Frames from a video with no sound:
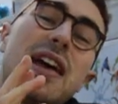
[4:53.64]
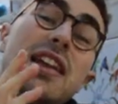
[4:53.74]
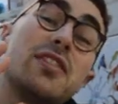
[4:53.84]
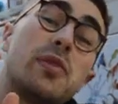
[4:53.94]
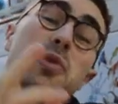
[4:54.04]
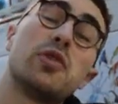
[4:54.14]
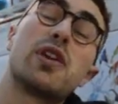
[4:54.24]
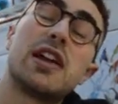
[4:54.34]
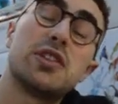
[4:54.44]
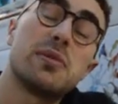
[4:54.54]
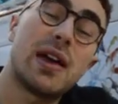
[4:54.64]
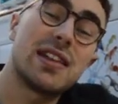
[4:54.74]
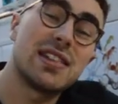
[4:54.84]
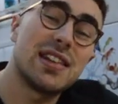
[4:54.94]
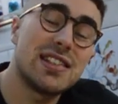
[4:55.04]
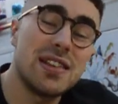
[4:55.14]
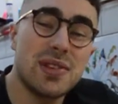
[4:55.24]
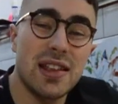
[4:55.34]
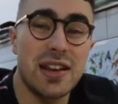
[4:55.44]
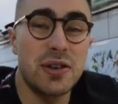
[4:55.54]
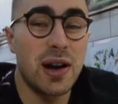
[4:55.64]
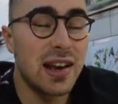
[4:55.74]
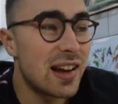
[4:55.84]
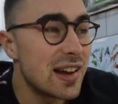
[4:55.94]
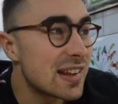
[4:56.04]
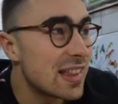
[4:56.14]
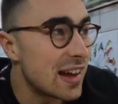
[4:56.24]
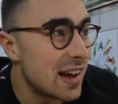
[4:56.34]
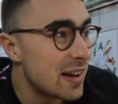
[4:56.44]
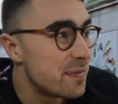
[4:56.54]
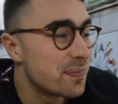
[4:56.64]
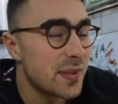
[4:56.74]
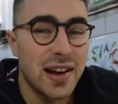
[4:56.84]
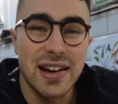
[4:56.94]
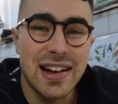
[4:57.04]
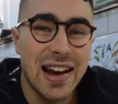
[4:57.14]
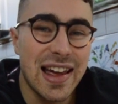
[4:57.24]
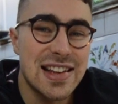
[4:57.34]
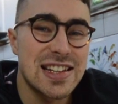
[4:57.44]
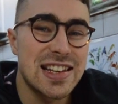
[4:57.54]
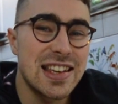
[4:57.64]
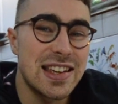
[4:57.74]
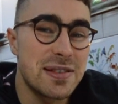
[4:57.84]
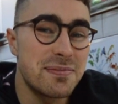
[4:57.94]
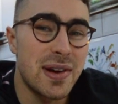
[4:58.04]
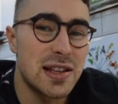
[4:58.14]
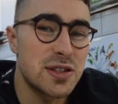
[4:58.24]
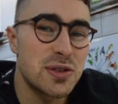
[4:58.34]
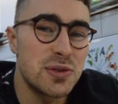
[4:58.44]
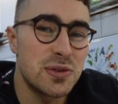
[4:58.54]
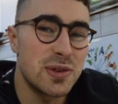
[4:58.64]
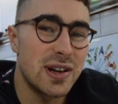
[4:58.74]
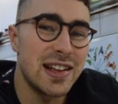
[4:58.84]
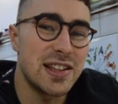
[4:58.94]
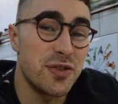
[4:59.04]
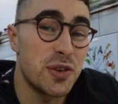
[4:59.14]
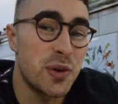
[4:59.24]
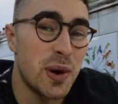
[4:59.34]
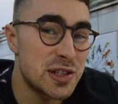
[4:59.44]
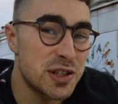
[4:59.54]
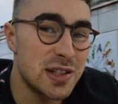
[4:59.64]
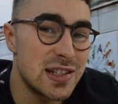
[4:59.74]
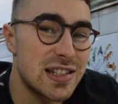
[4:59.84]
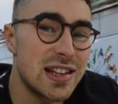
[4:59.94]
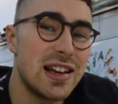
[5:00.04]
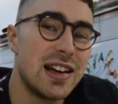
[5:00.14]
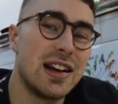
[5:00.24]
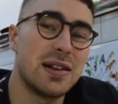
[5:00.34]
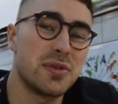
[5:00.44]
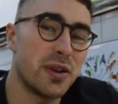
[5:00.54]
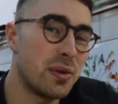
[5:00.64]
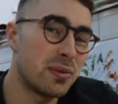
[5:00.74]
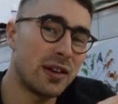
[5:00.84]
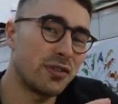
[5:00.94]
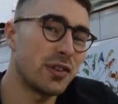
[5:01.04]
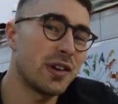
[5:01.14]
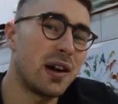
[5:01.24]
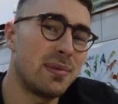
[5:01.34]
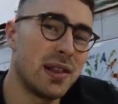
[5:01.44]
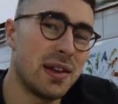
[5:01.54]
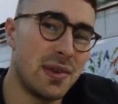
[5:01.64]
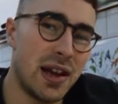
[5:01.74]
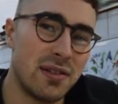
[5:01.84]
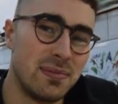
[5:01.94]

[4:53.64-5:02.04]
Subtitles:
at Liverpool Graduate Medicine, it seems like they quite like their kind of classic-y med school interview questions. So we'll run through a couple of them now.